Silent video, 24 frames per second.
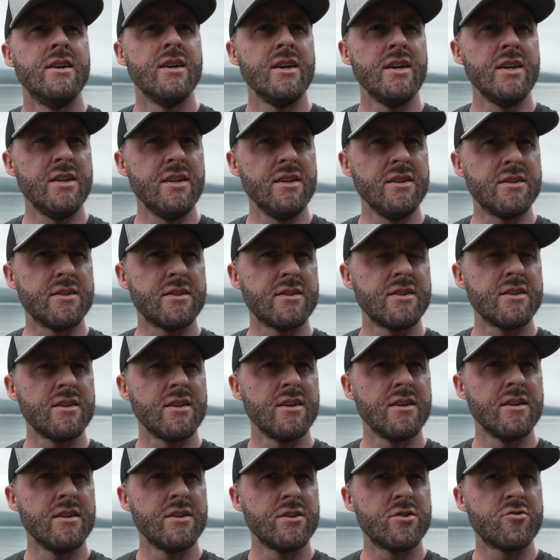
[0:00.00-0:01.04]
he's
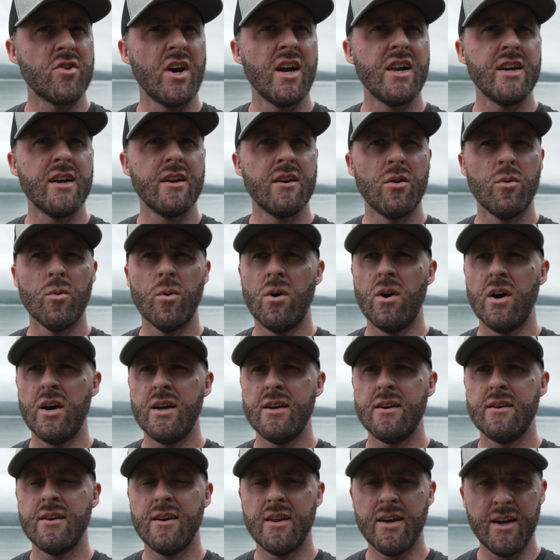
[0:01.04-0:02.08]
Australian
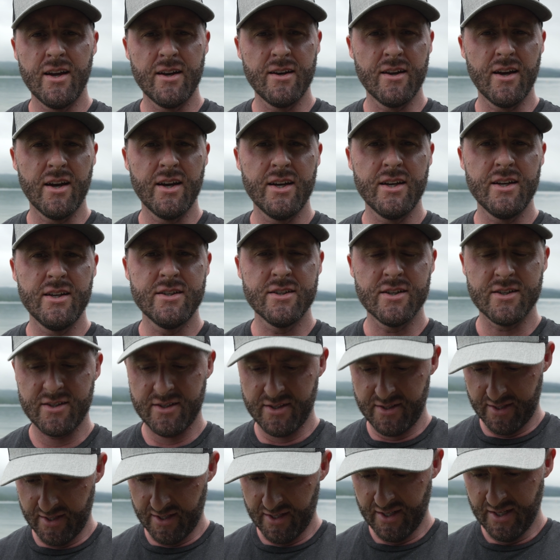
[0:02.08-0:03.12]
Hawaiian, and he just